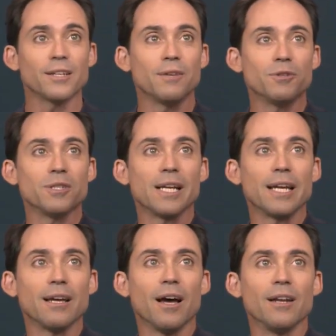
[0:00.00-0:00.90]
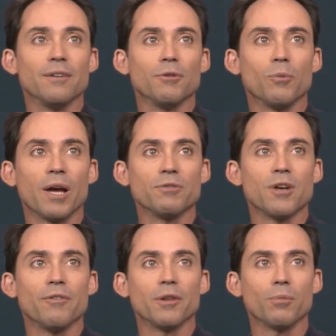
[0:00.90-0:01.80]
gives us any different way of
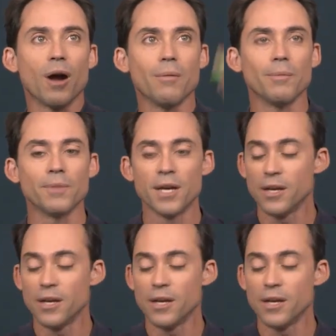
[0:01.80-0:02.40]
solving the problem.